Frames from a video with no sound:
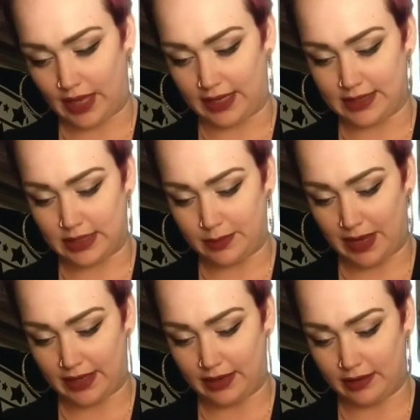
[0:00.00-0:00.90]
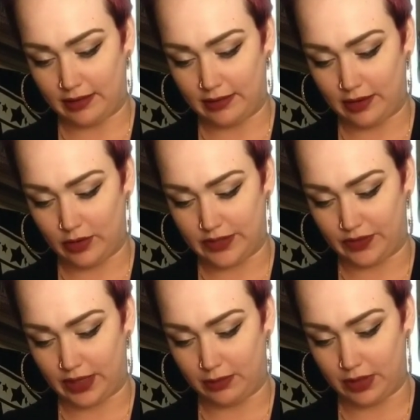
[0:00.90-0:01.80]
I guess it's back here. I always
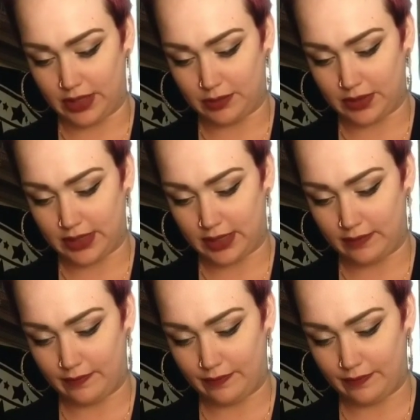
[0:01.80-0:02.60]
forget where this one's at.